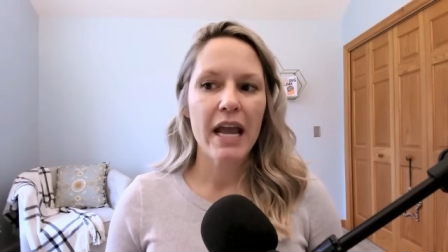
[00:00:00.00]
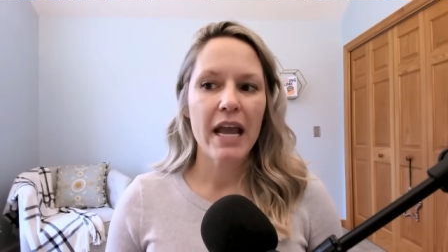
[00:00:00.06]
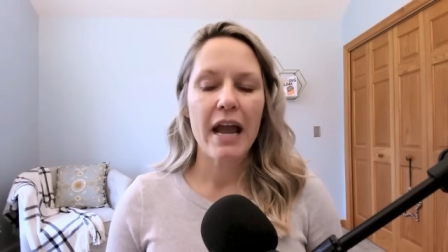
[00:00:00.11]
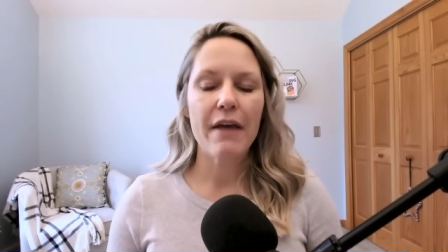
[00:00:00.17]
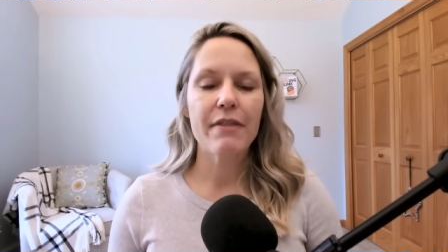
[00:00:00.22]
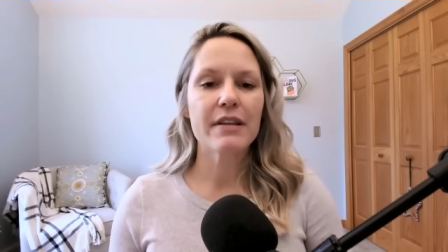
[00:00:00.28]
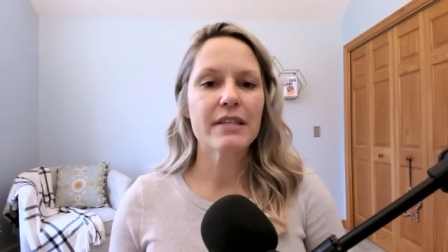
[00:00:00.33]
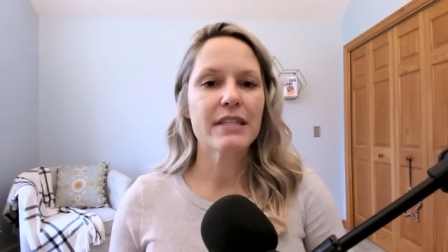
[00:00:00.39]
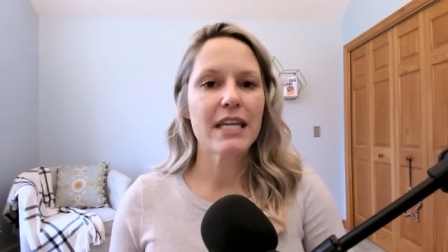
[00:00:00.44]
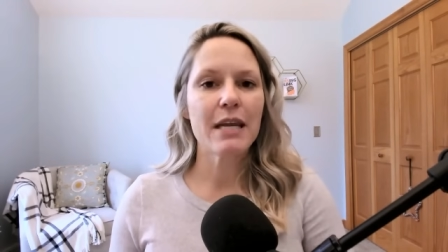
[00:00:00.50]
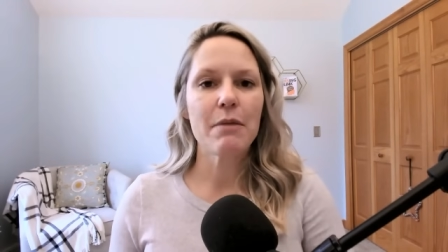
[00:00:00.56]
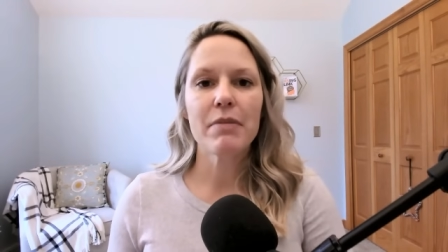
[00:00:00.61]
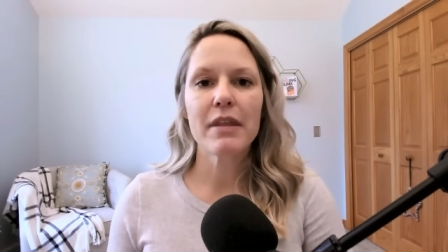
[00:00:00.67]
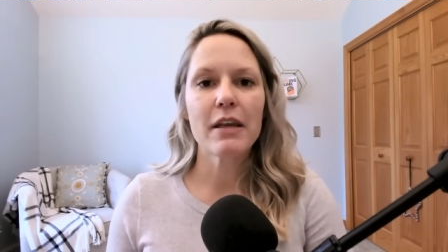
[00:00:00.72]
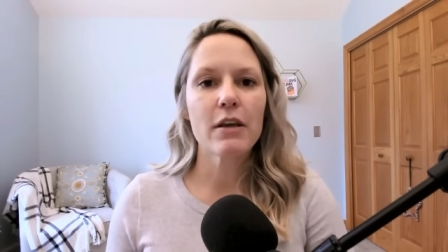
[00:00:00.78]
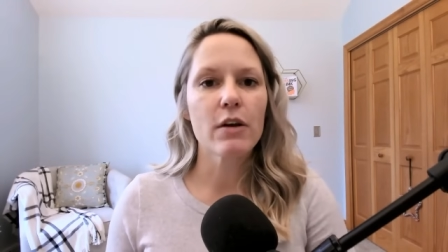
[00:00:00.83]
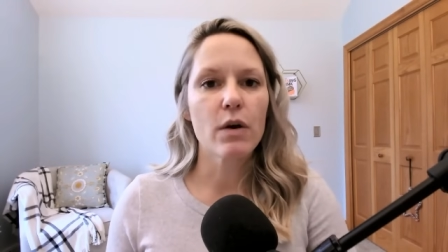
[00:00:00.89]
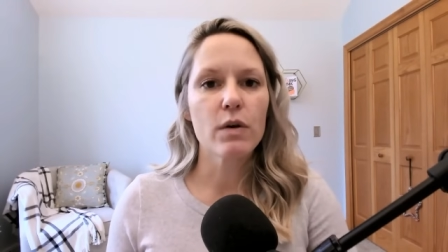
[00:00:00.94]
And the same
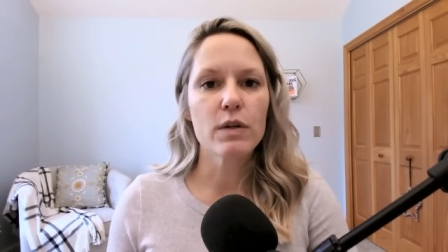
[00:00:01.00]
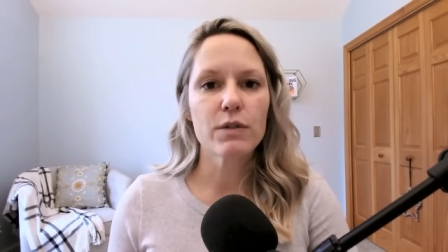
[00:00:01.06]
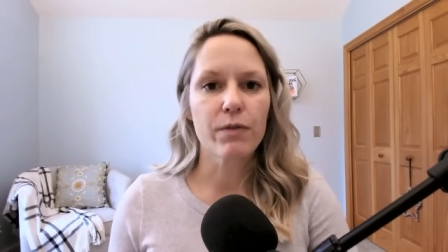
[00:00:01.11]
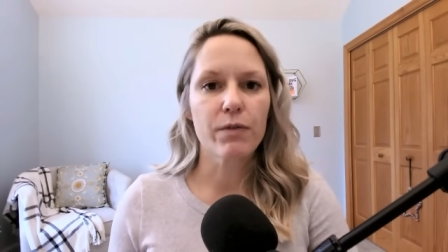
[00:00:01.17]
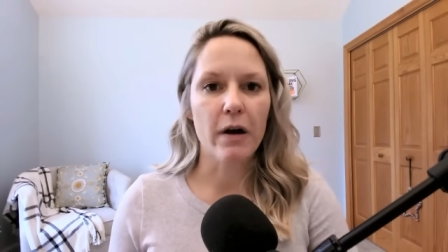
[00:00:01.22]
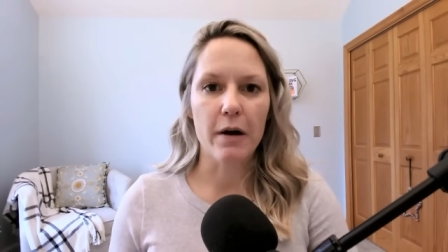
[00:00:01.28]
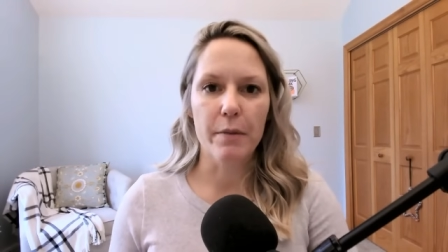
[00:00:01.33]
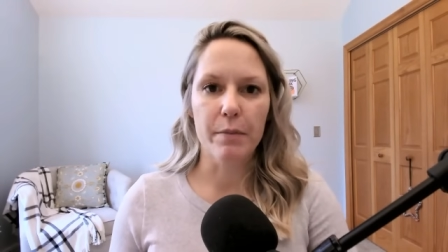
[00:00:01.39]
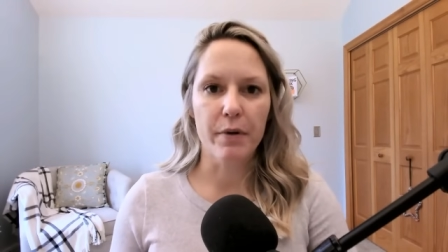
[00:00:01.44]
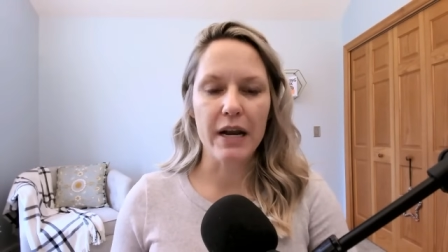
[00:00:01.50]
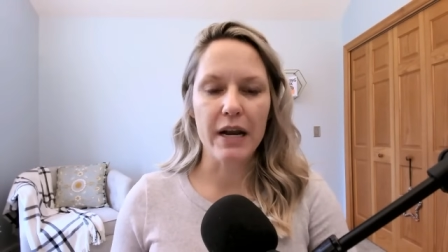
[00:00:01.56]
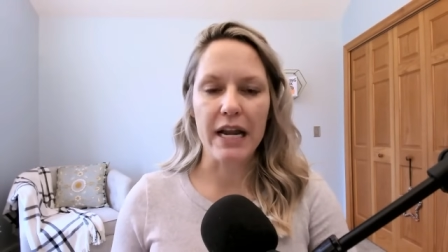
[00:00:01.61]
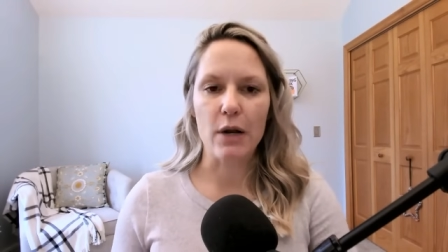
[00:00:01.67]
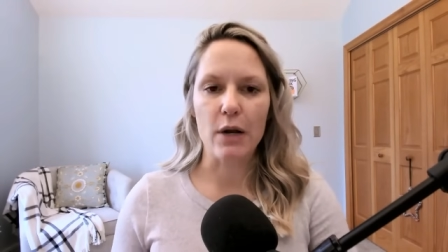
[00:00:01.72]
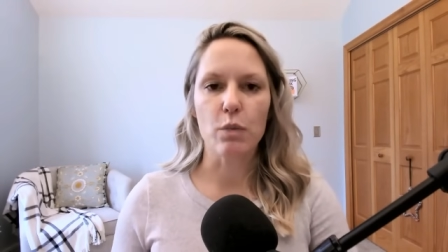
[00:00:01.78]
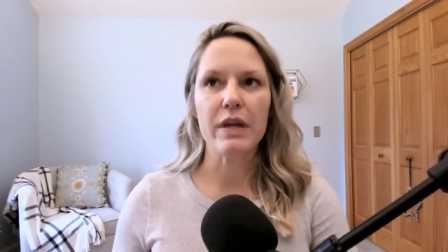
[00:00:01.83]
thing goes for our brain.